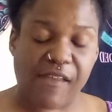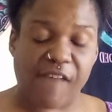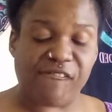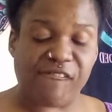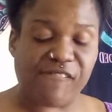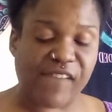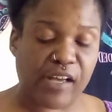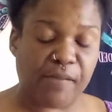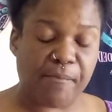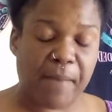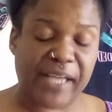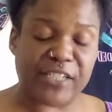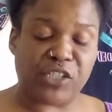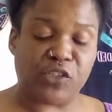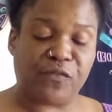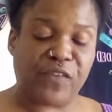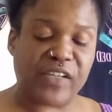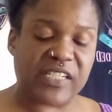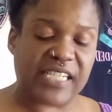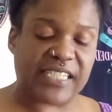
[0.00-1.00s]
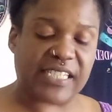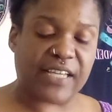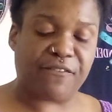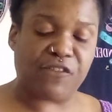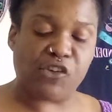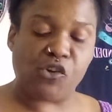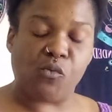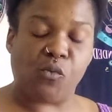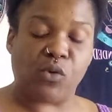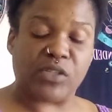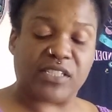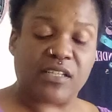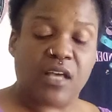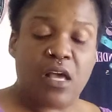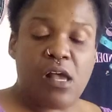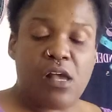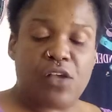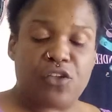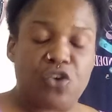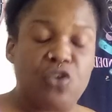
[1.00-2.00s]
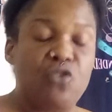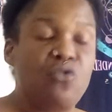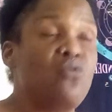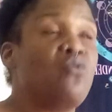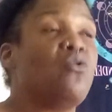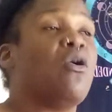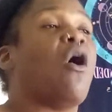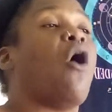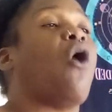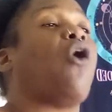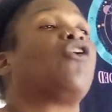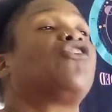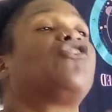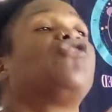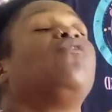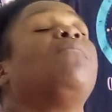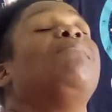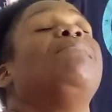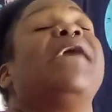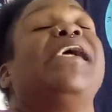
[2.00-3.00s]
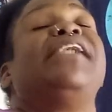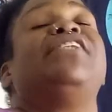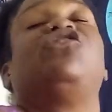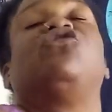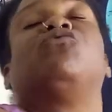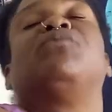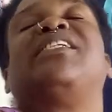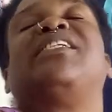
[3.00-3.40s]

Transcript: That made you feel as if you made you